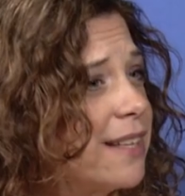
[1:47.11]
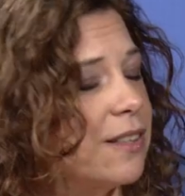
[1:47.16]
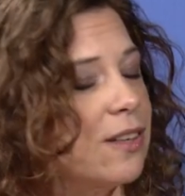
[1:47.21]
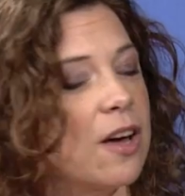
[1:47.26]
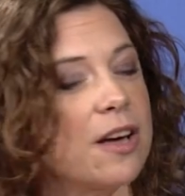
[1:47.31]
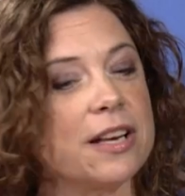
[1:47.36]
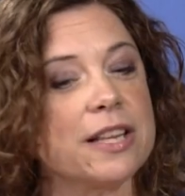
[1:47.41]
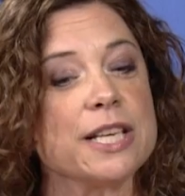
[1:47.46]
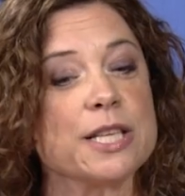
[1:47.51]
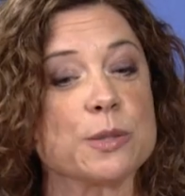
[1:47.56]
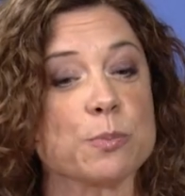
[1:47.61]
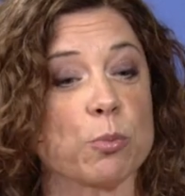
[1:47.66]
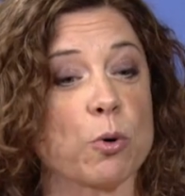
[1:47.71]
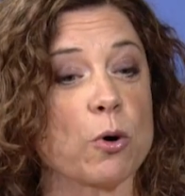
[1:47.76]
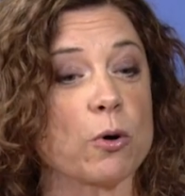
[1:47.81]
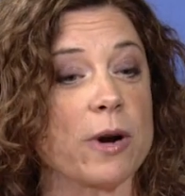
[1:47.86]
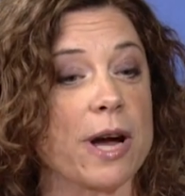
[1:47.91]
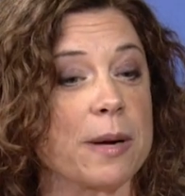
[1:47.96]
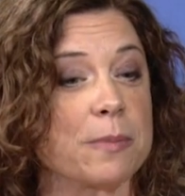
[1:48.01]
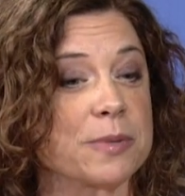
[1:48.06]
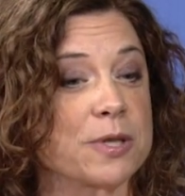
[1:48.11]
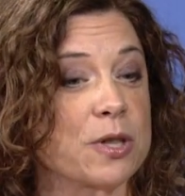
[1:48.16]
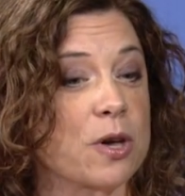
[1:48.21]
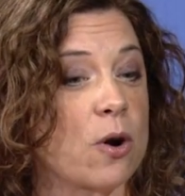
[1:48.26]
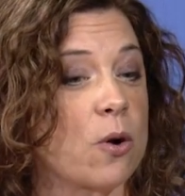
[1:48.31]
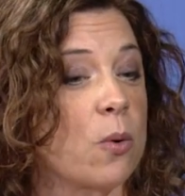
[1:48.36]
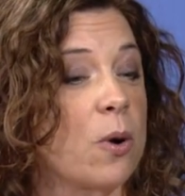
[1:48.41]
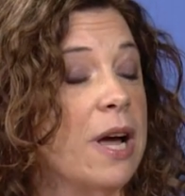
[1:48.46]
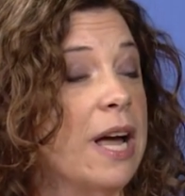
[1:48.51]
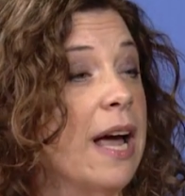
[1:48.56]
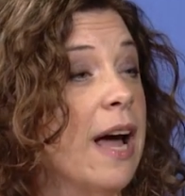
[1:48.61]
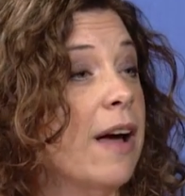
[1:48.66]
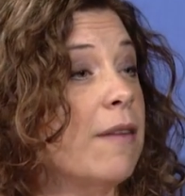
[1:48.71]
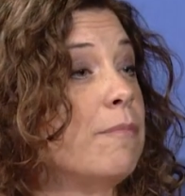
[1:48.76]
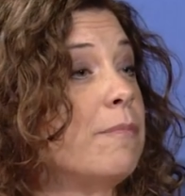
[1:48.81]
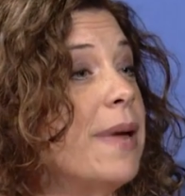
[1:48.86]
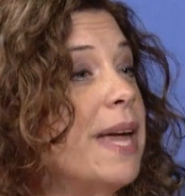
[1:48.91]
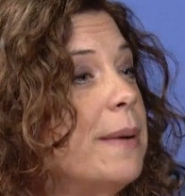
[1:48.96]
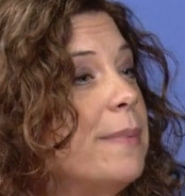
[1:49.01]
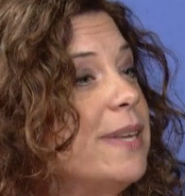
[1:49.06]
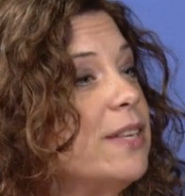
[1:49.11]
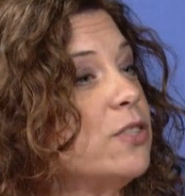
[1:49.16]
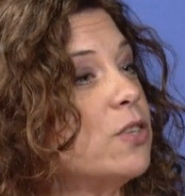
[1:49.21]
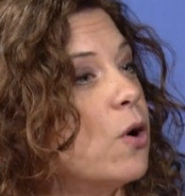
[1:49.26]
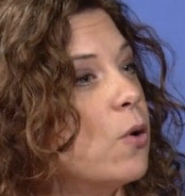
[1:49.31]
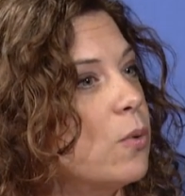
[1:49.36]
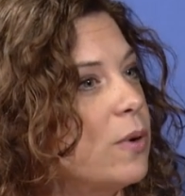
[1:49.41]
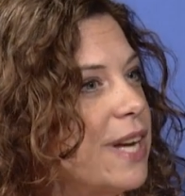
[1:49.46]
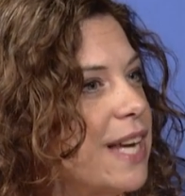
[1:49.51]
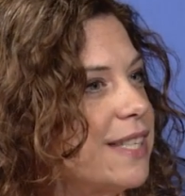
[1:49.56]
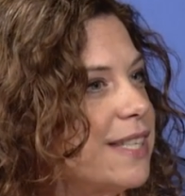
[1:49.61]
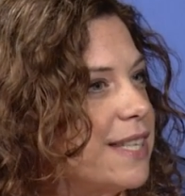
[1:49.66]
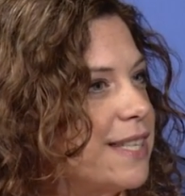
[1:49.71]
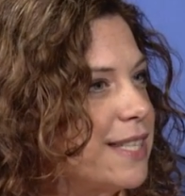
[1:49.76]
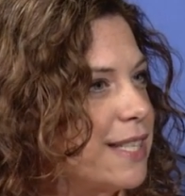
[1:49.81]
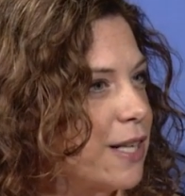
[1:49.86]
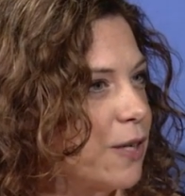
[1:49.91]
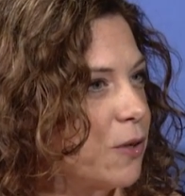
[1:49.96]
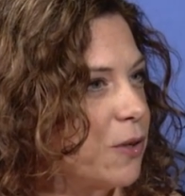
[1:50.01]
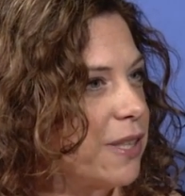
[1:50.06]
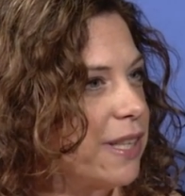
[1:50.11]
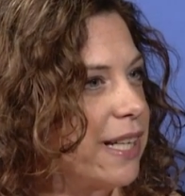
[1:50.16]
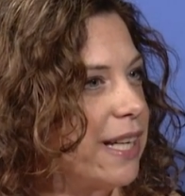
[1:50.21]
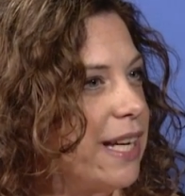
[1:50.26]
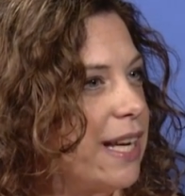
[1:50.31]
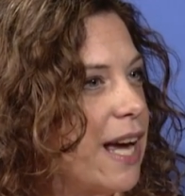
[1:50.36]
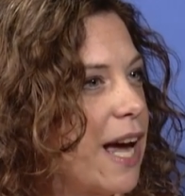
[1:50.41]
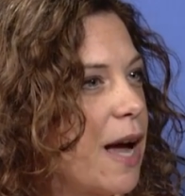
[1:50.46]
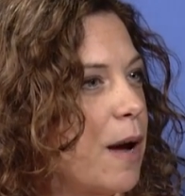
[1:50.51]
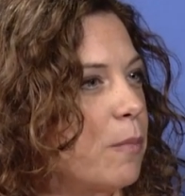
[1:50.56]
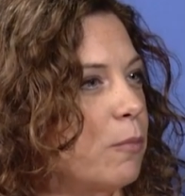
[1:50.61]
A lot of these programs though maybe don't necessarily